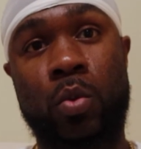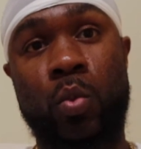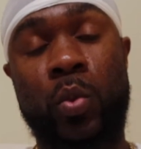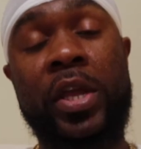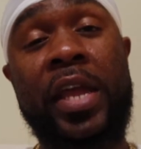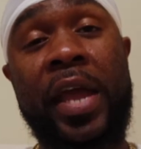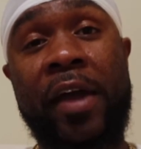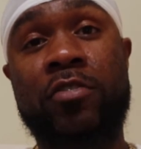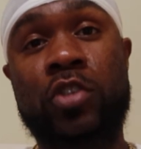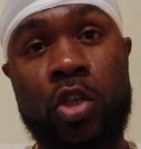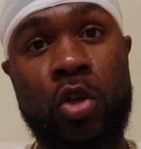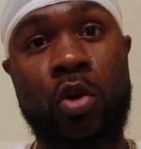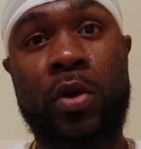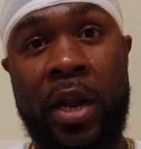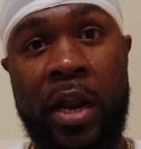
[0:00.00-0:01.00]
We have to
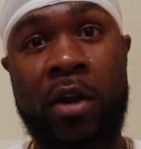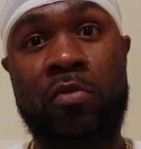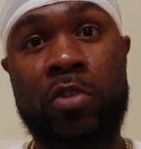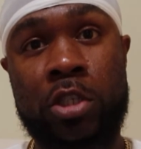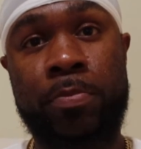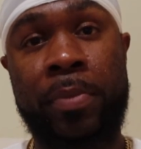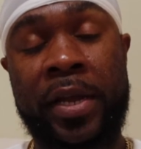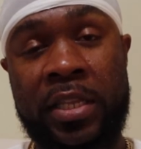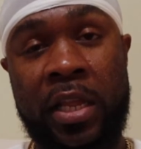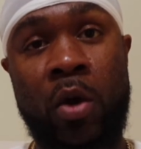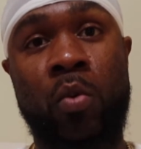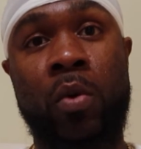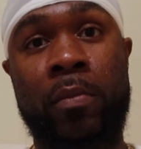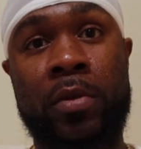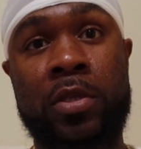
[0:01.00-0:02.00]
learn how to respect our
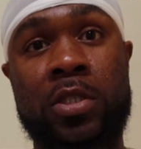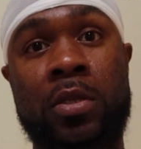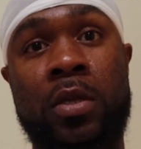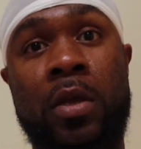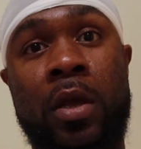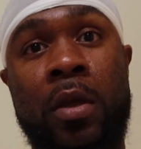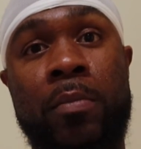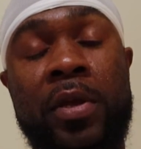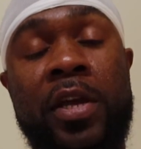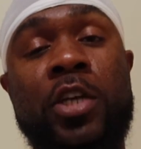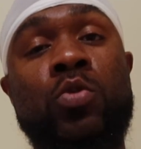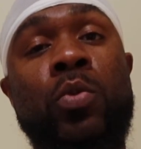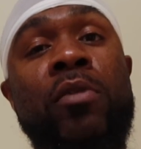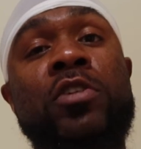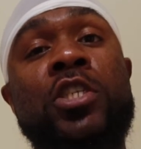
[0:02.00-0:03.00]
women
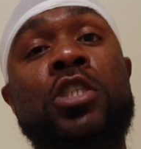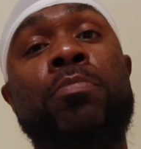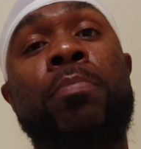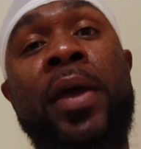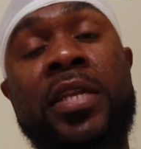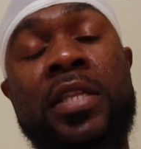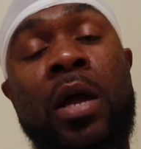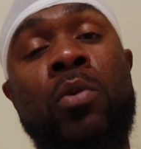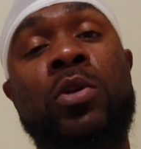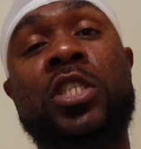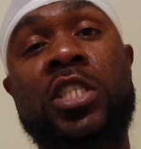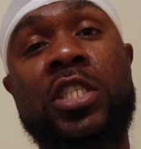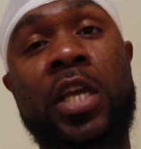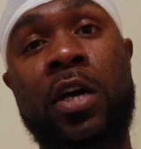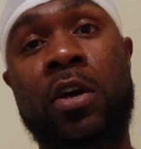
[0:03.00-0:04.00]
because we respect
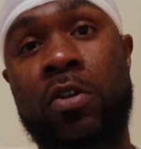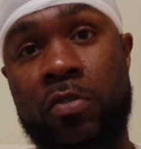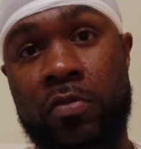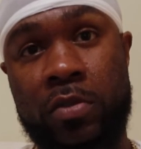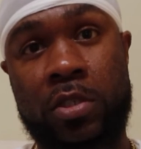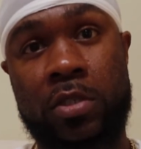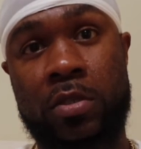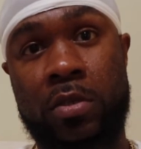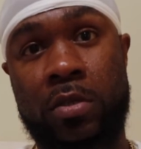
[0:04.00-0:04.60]
ourselves.